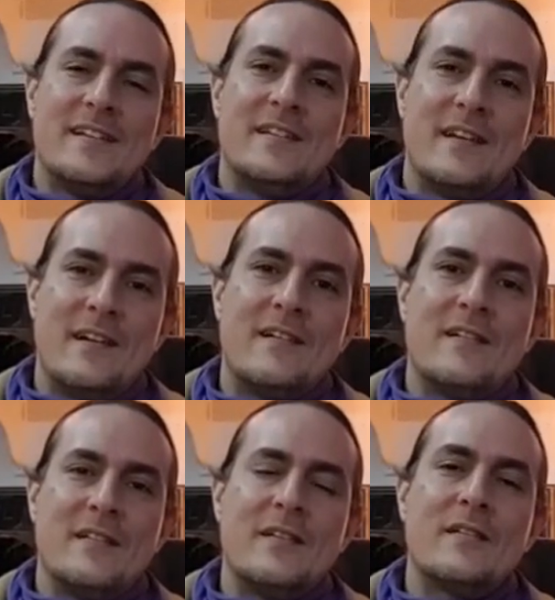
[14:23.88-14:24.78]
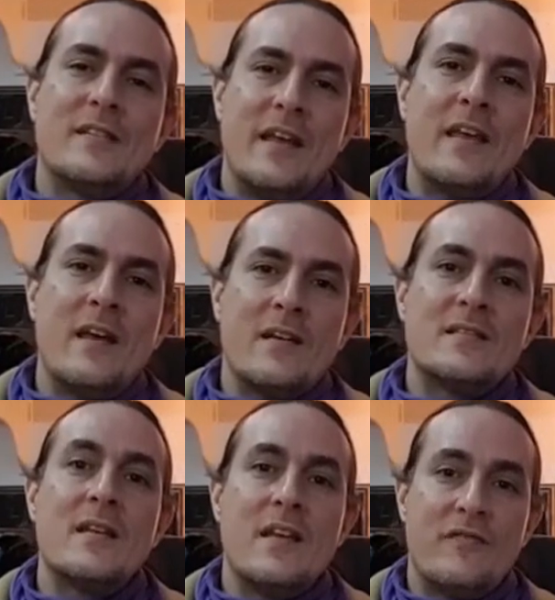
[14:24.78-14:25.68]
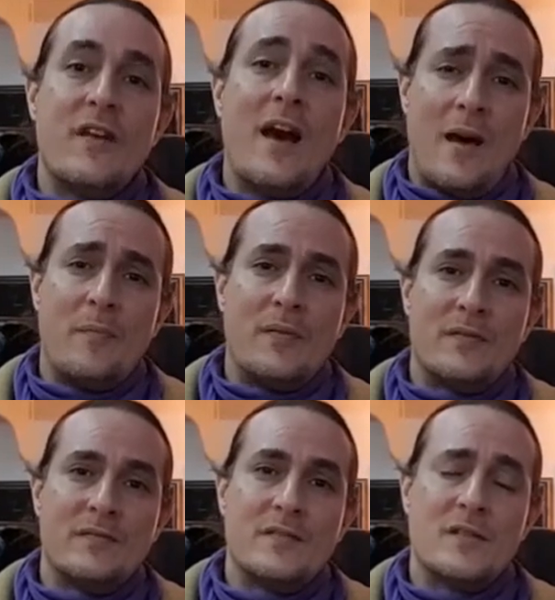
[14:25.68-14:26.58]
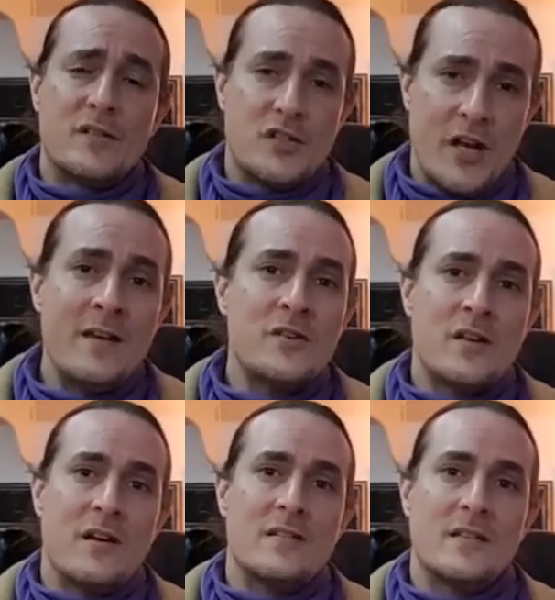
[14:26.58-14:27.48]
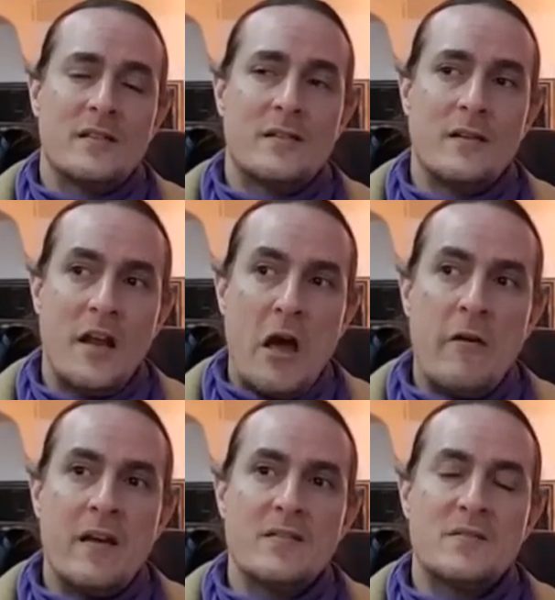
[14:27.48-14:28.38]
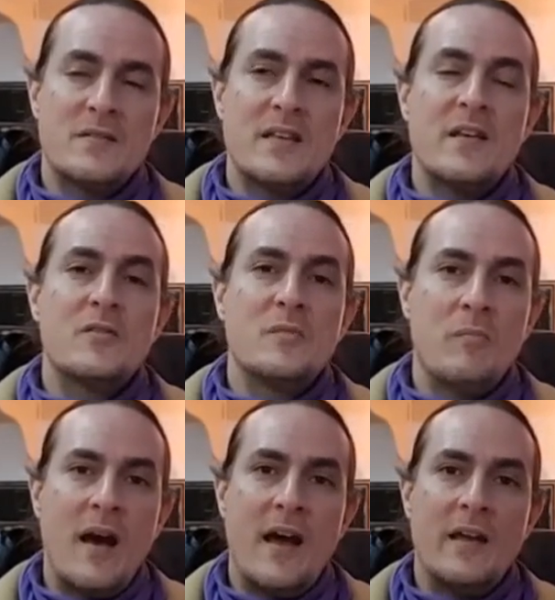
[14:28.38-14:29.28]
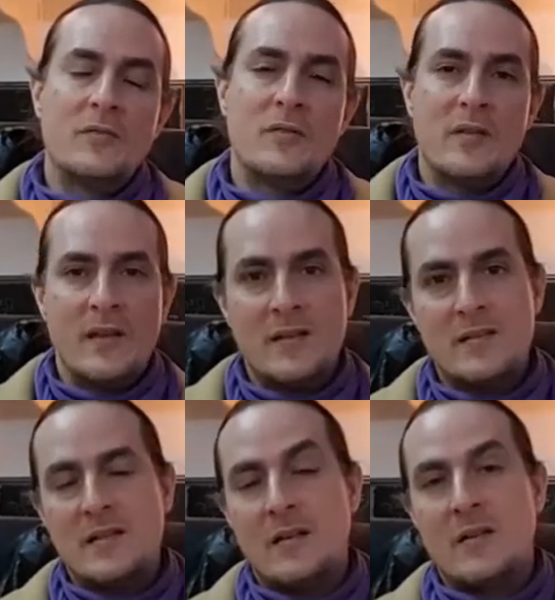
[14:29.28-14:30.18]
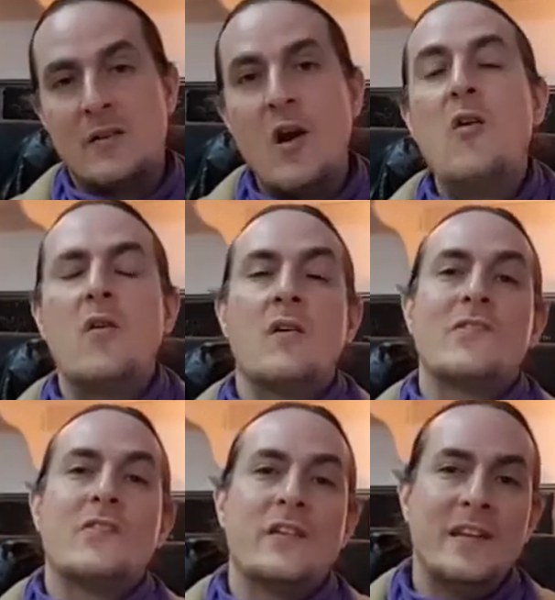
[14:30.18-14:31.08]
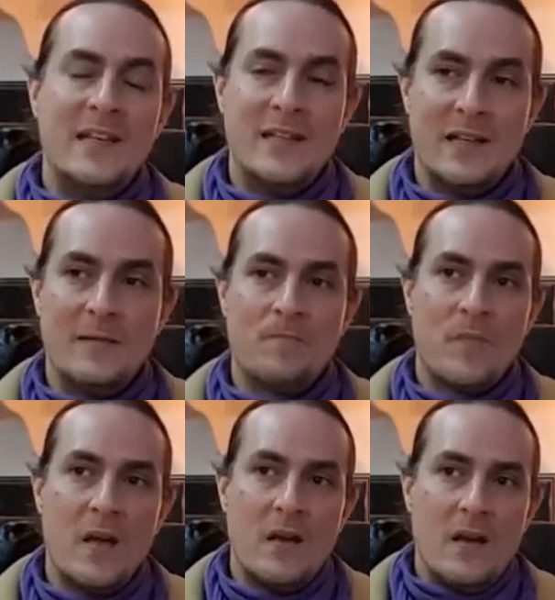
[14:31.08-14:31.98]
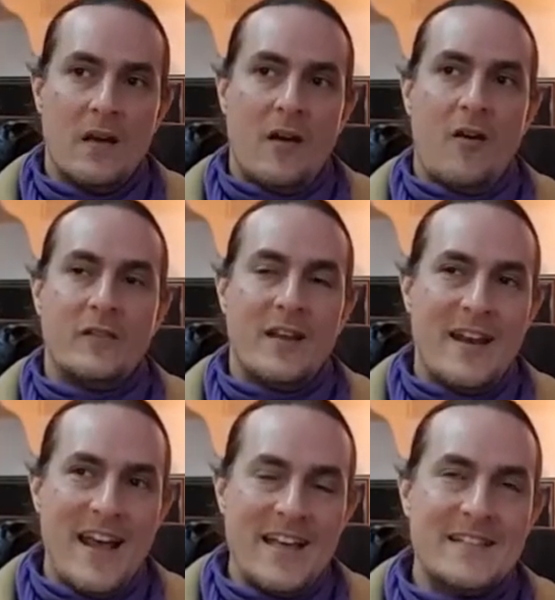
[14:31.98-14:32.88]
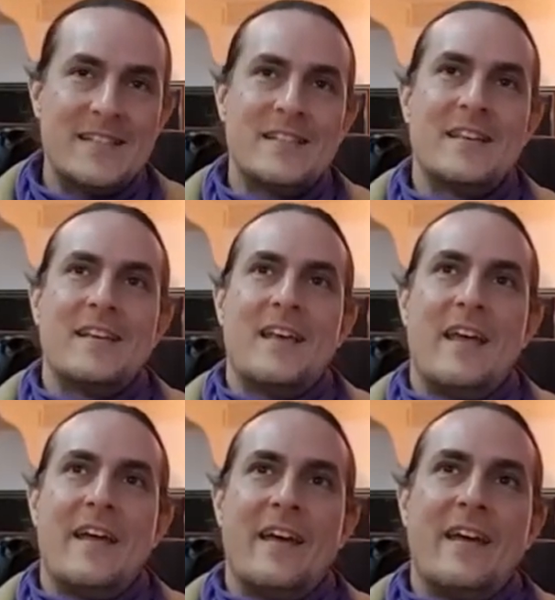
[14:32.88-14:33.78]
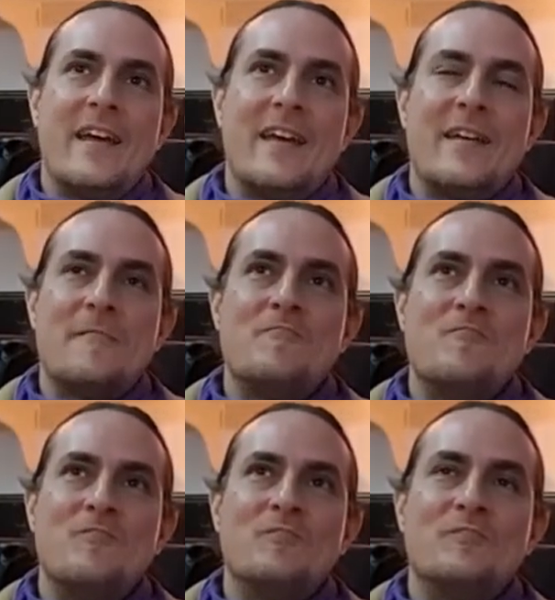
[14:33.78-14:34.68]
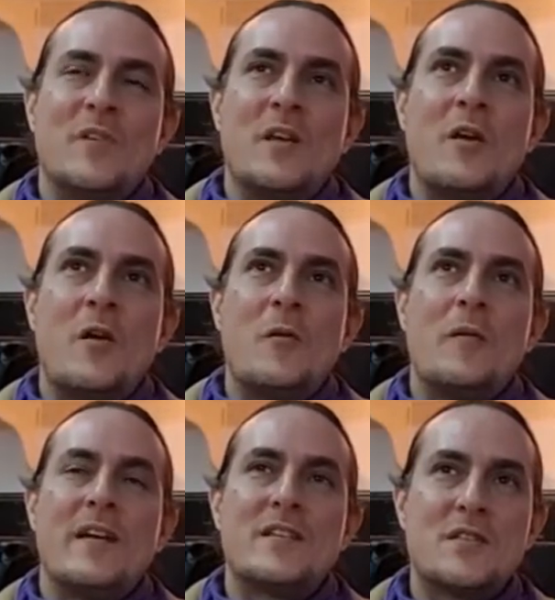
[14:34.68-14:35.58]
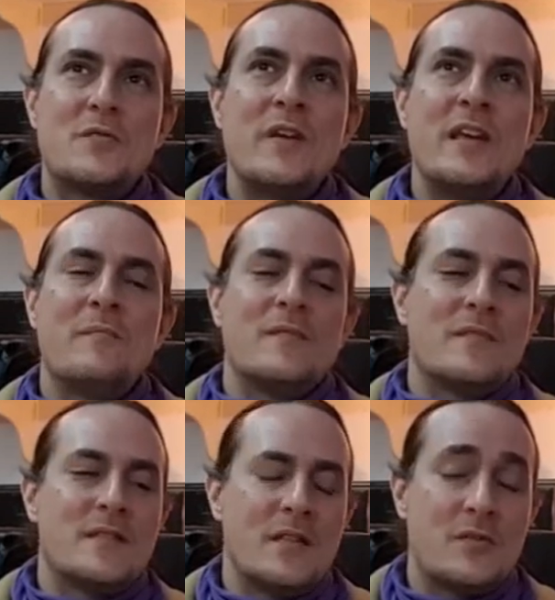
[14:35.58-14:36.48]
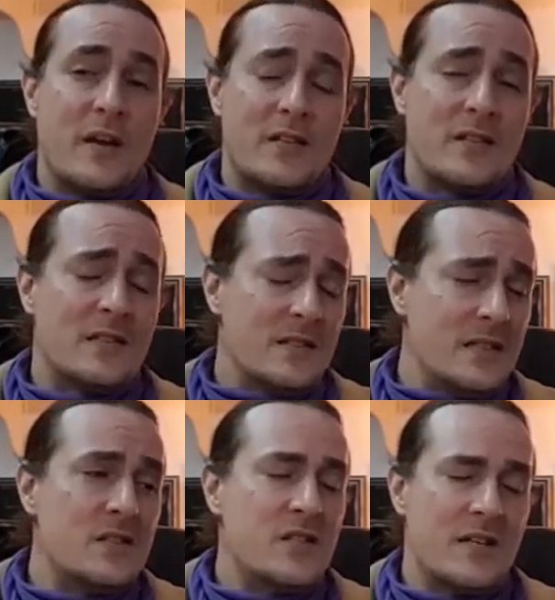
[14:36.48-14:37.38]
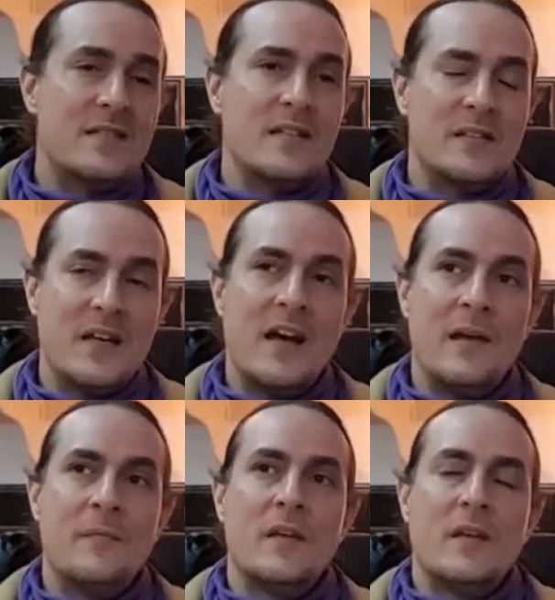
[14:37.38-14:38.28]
they're, they're taking us a level up. They're changing us, and they're allowing us to say goodbye to things that are no longer needed. On the less, um, you know, extreme situation, this is just a time